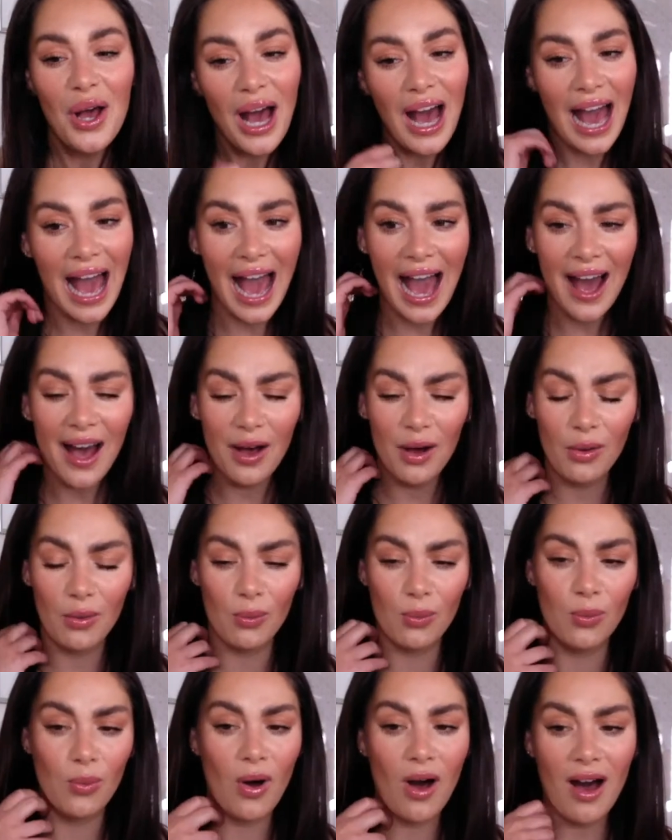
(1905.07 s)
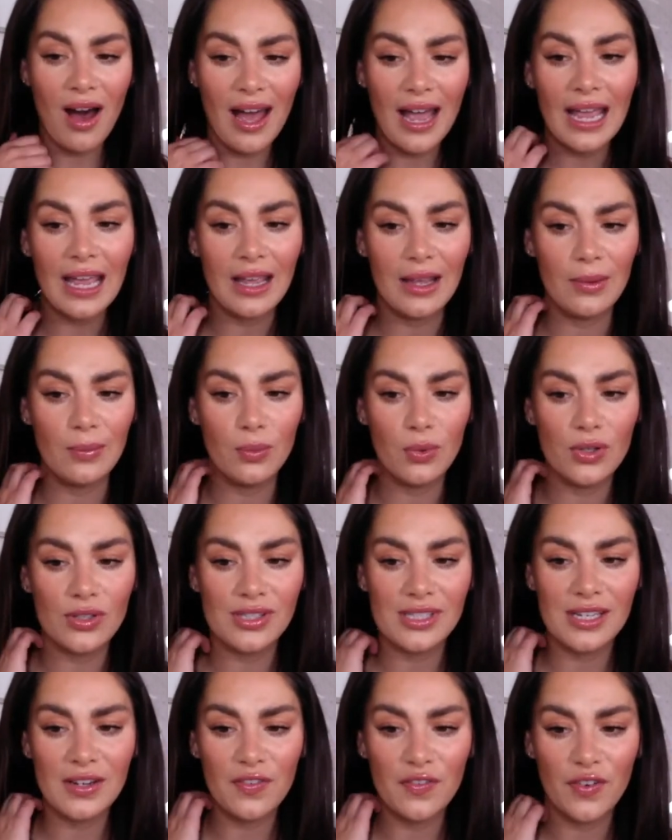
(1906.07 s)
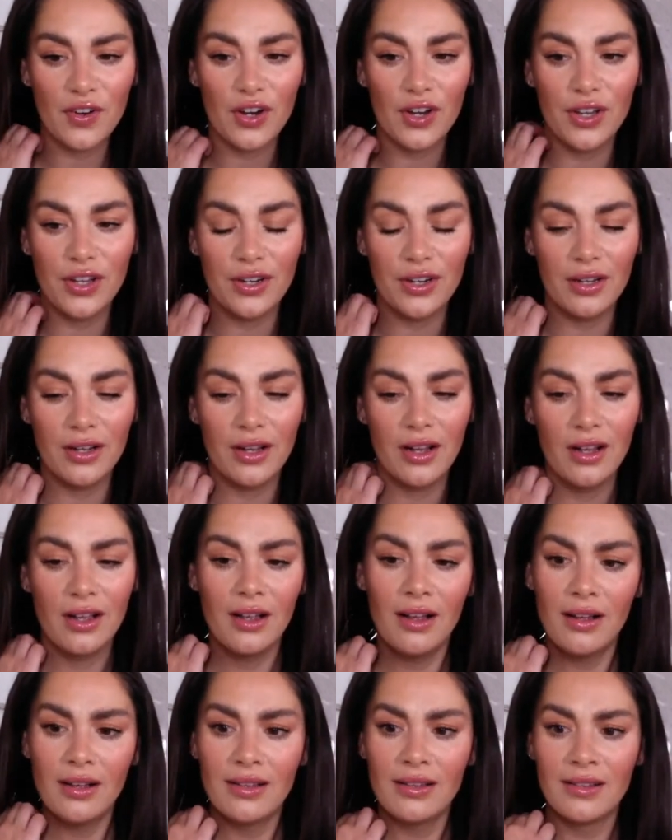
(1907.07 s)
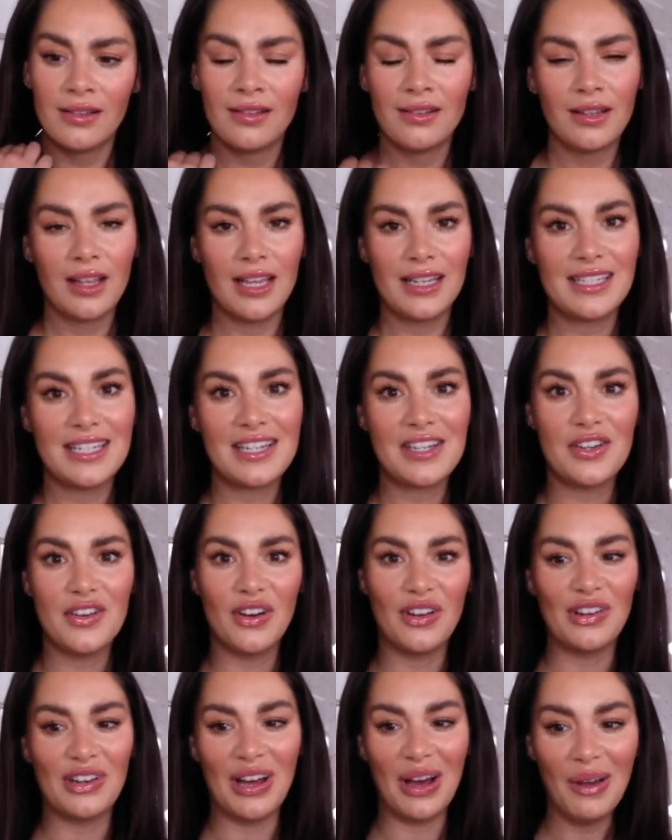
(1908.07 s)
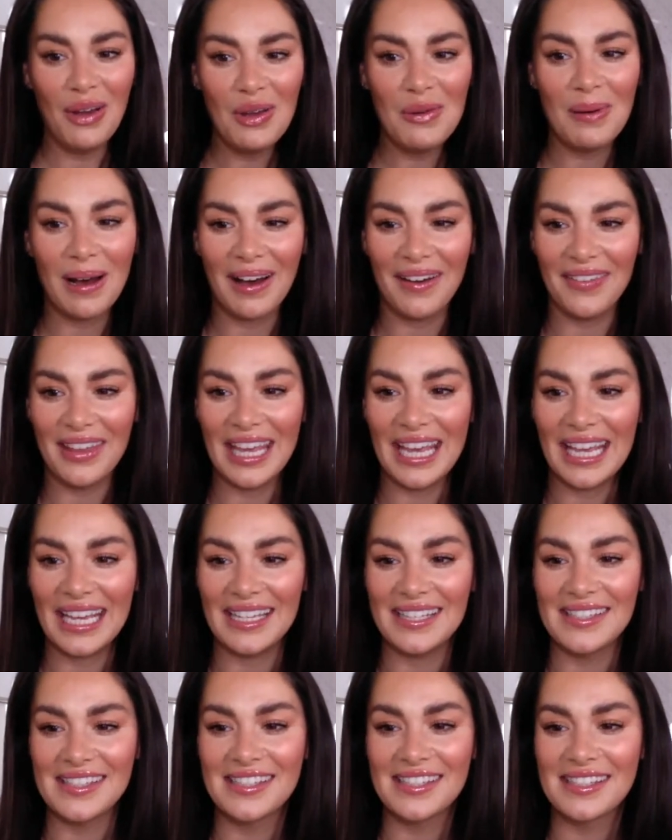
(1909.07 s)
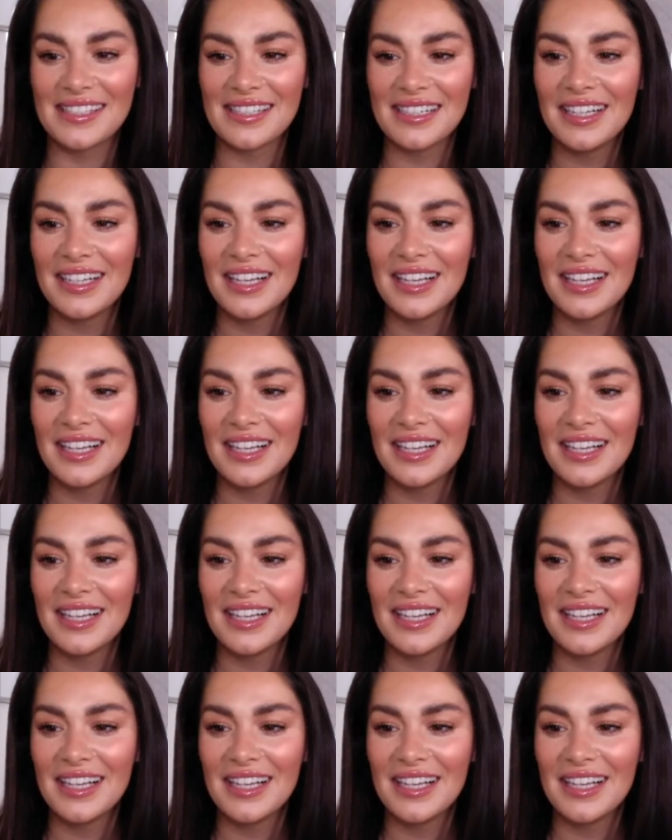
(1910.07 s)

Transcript: How? Why? What's different? I did not know about this.